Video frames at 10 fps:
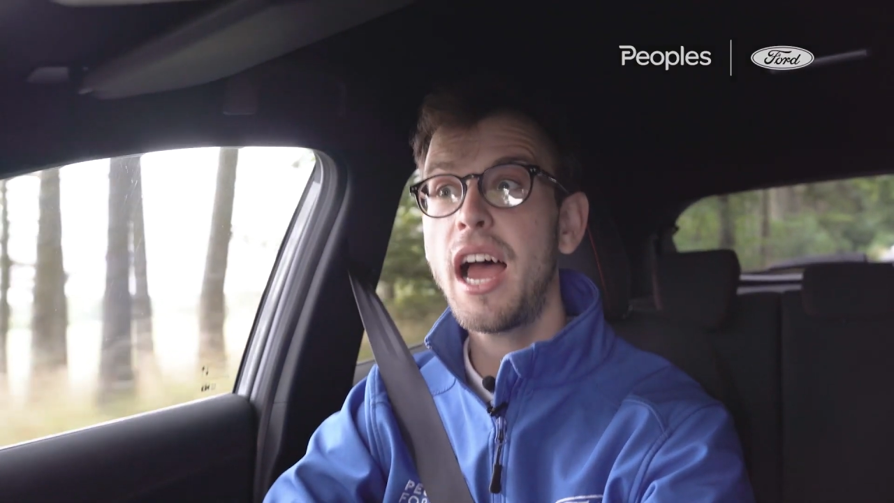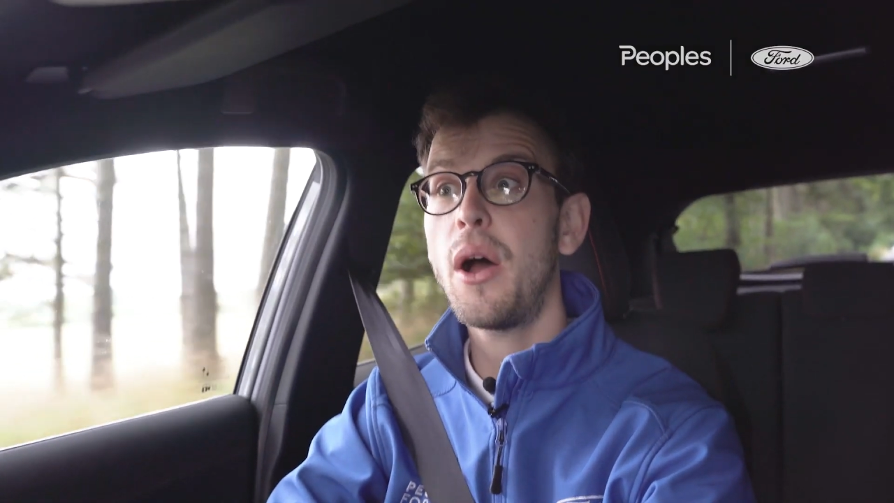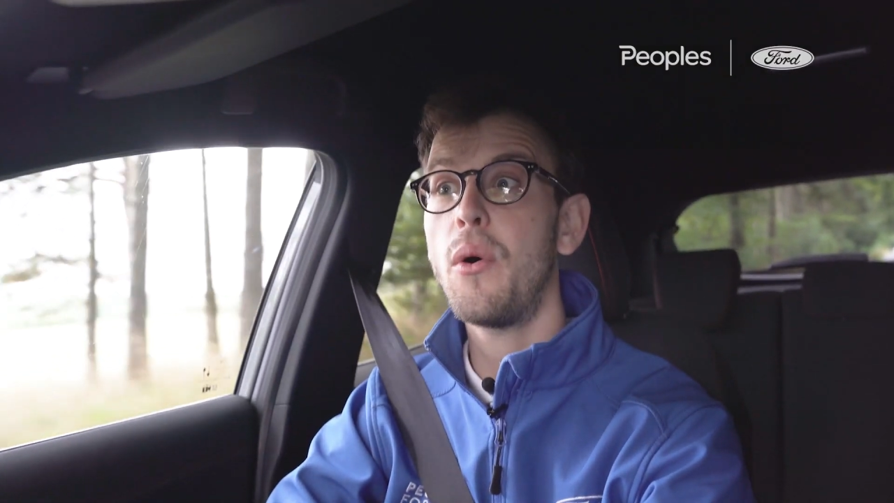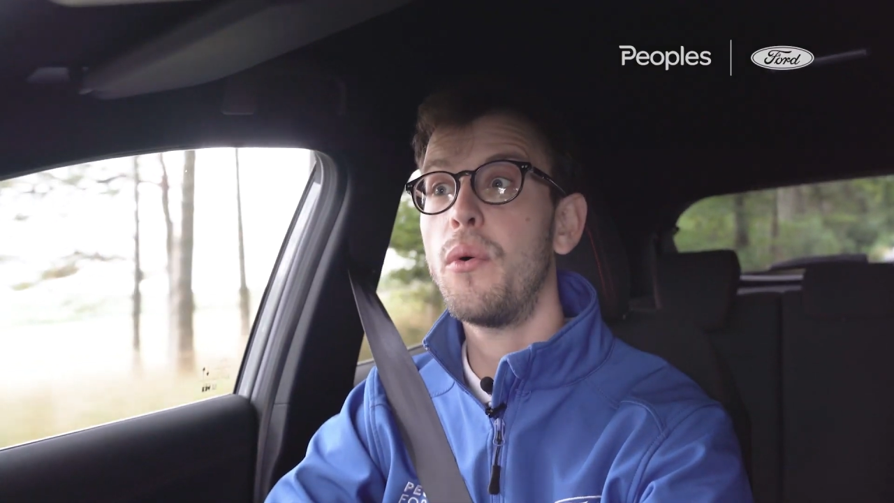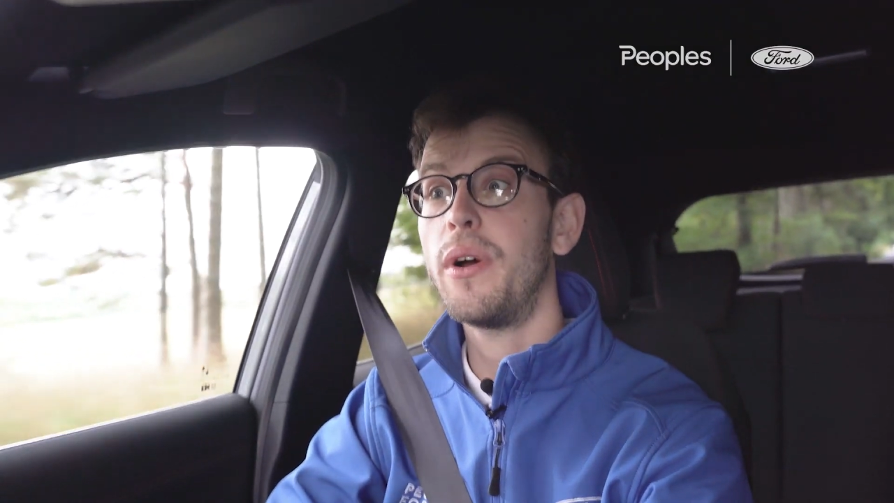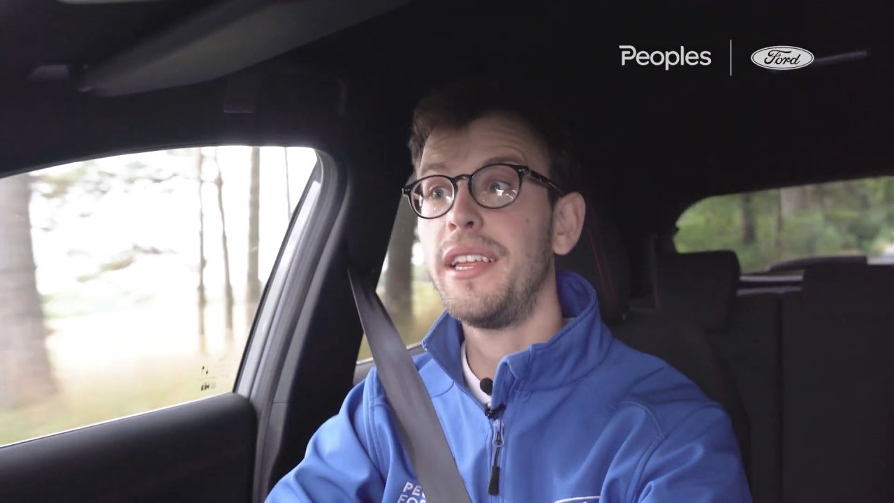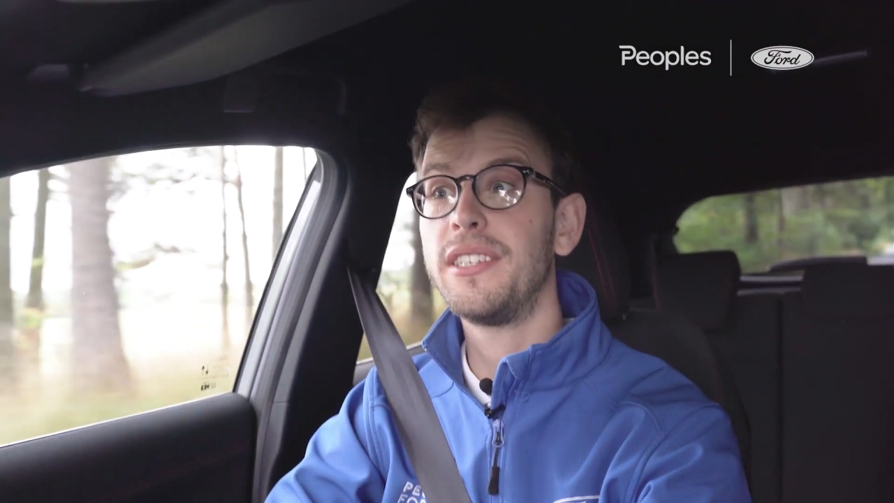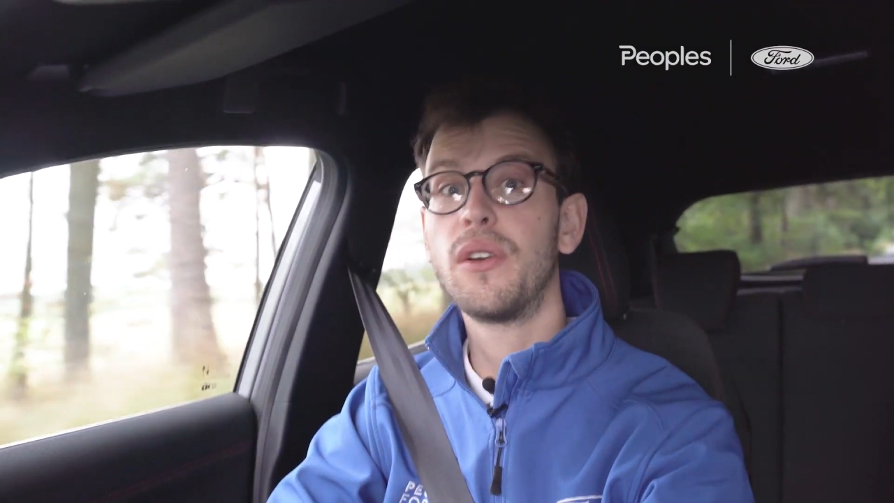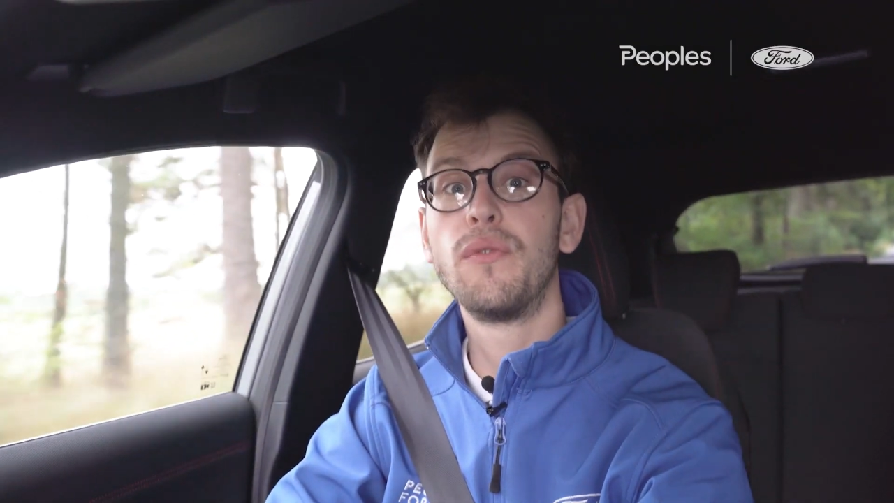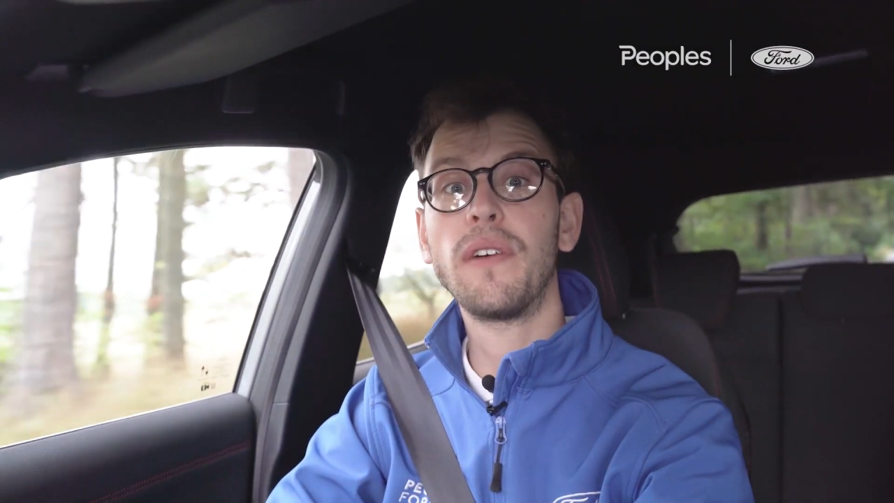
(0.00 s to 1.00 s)
out
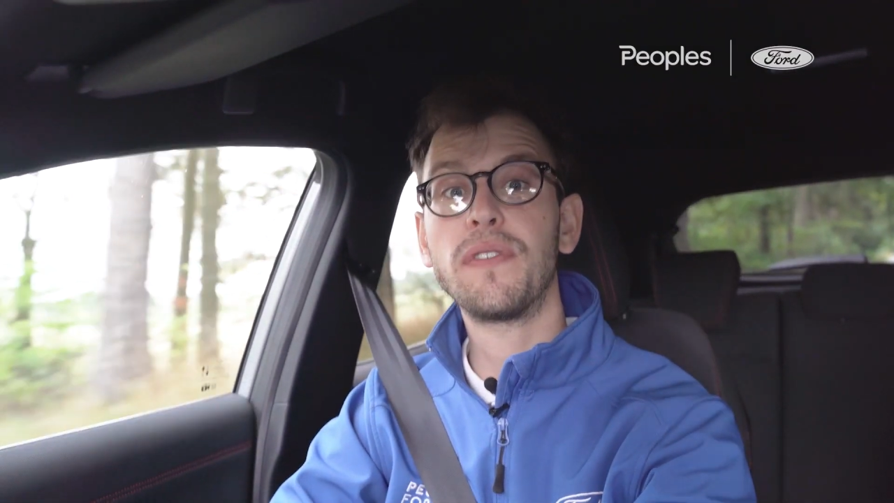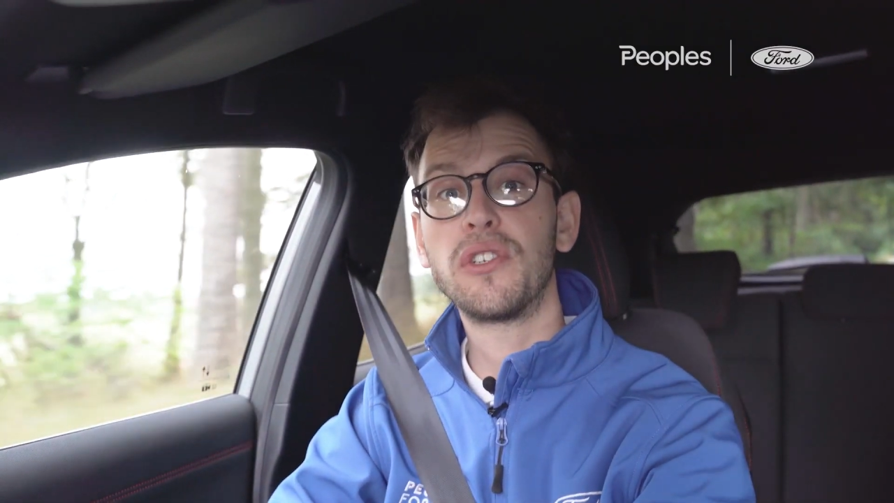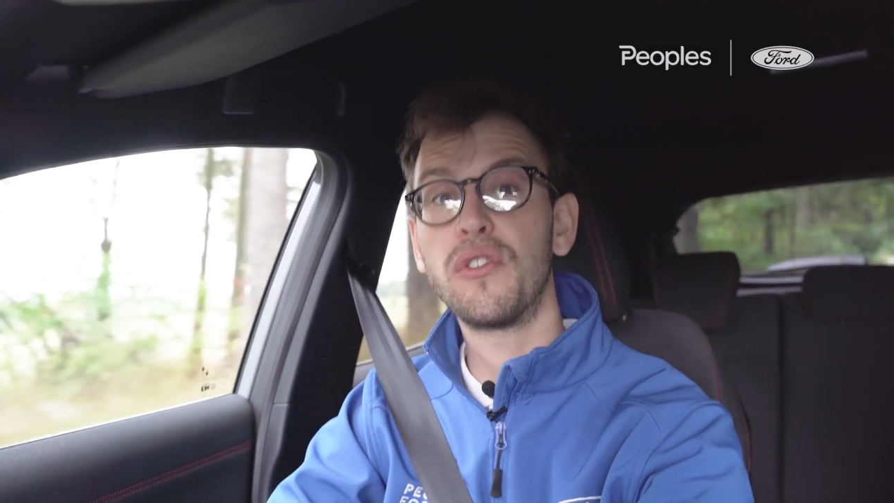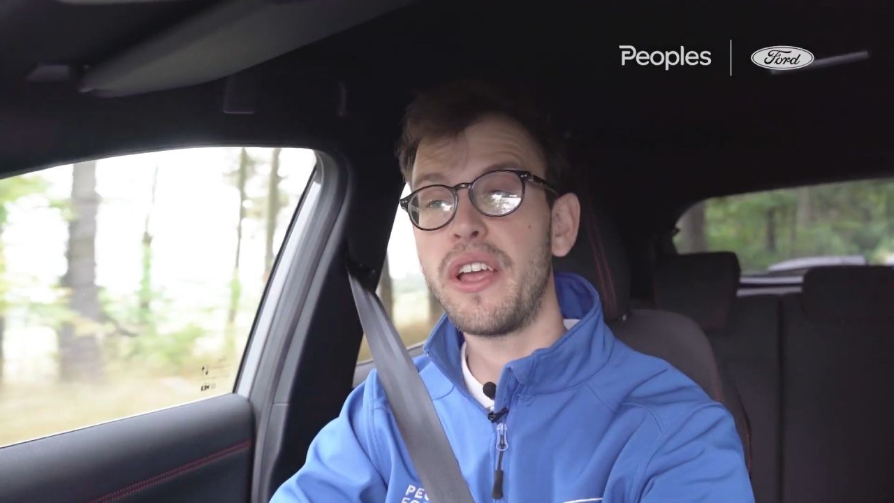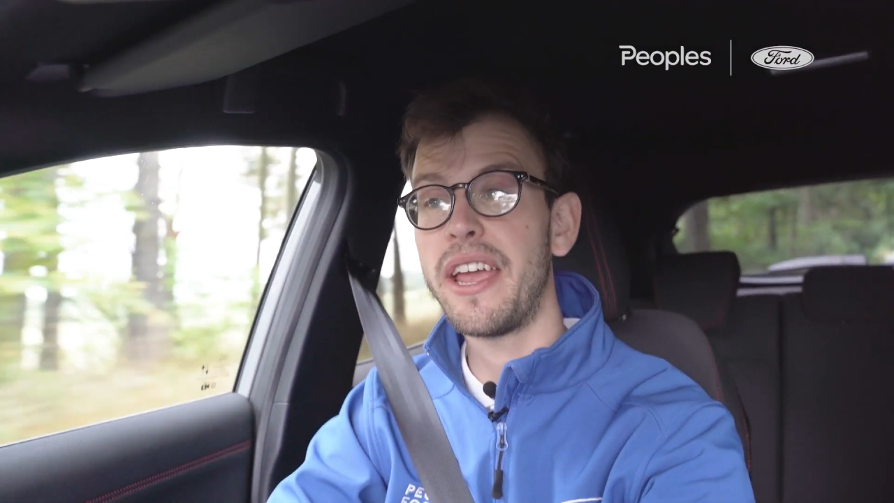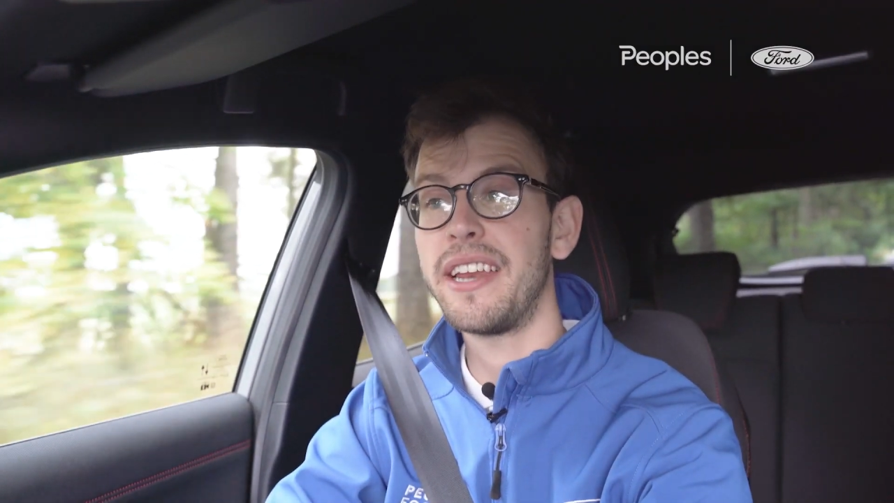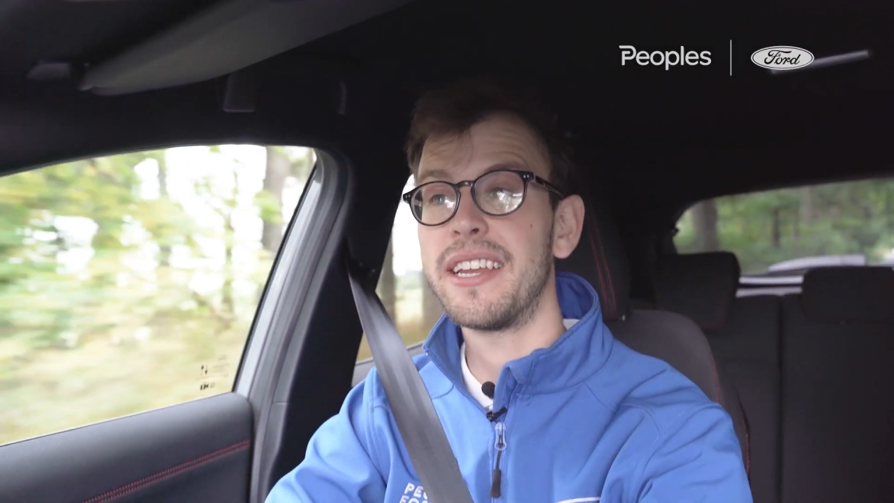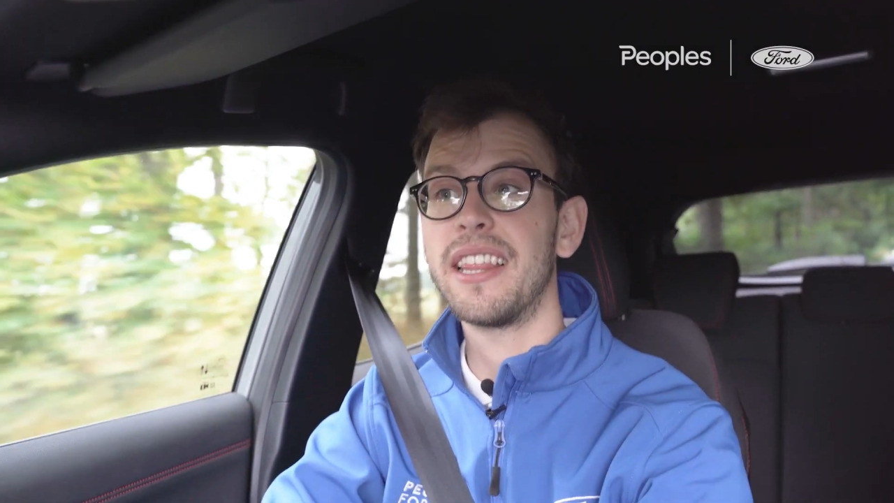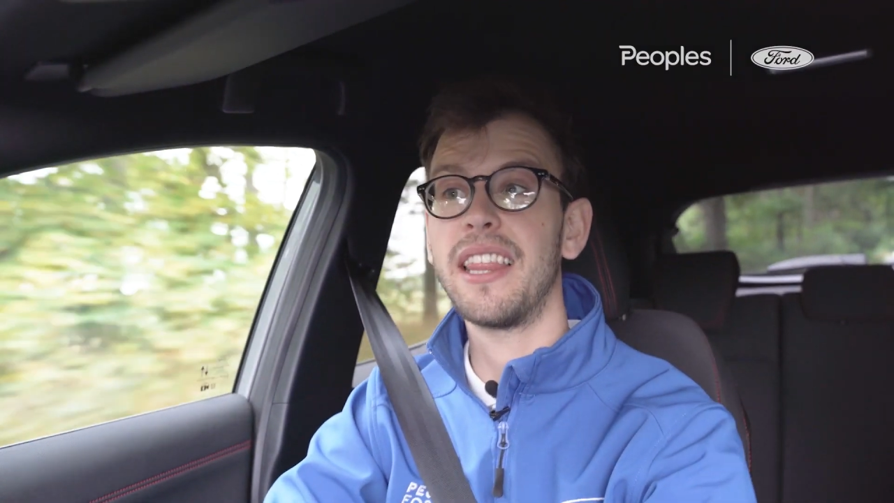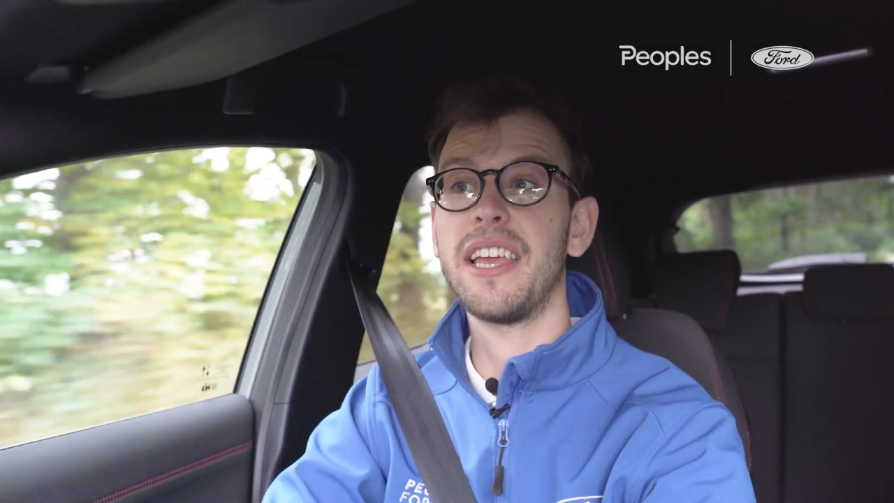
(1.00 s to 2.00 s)
into rougher
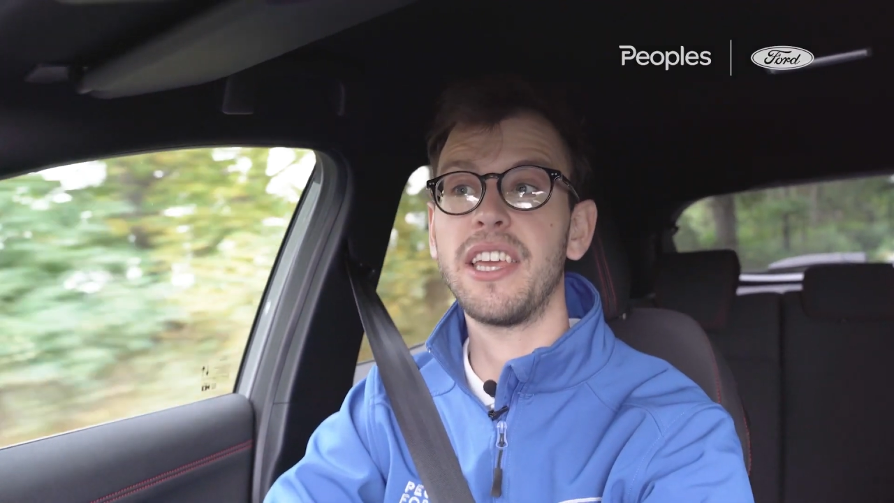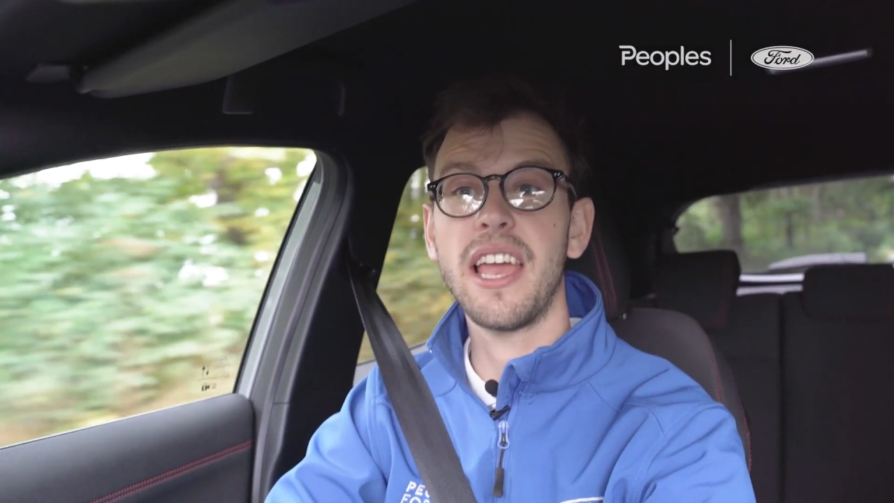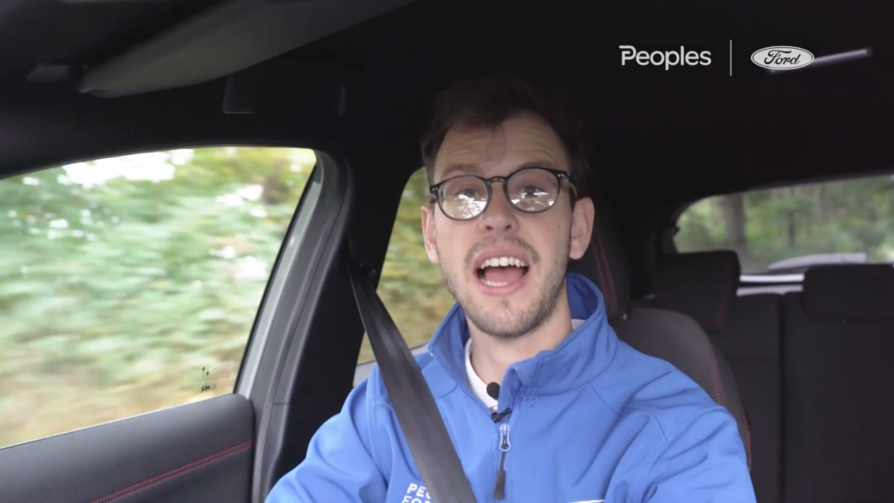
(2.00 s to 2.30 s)
terrain like you